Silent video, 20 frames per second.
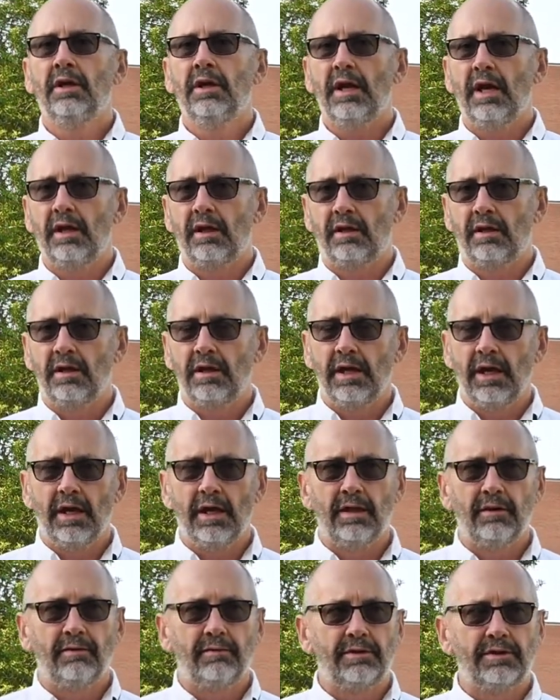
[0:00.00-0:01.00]

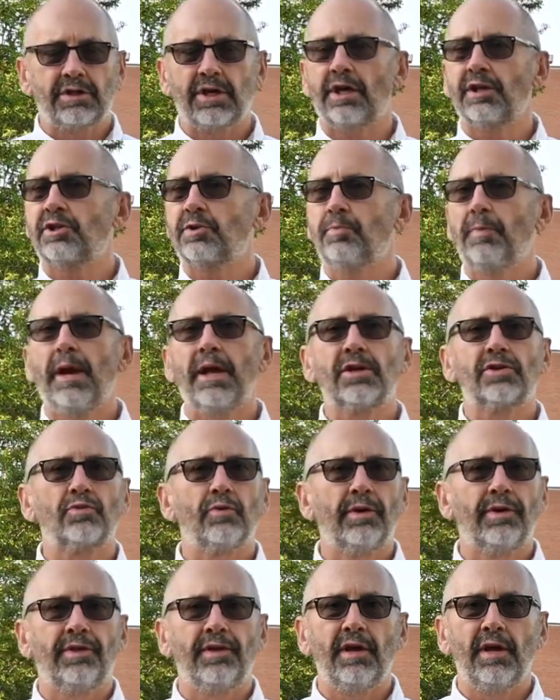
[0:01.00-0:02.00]
and touch base
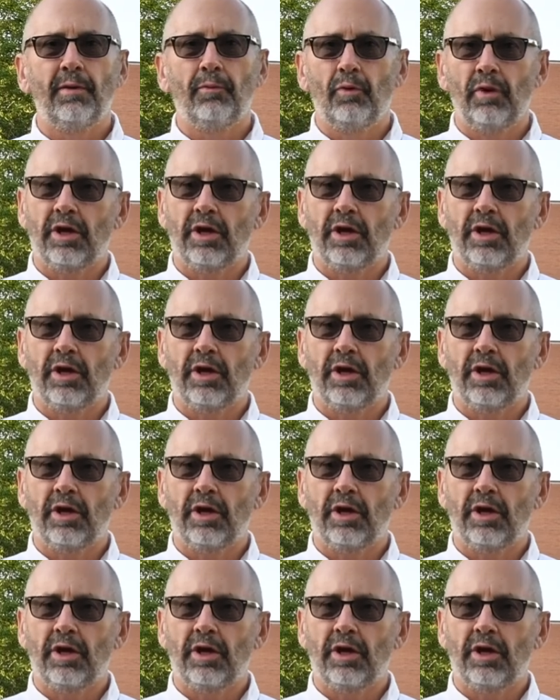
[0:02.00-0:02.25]
with them.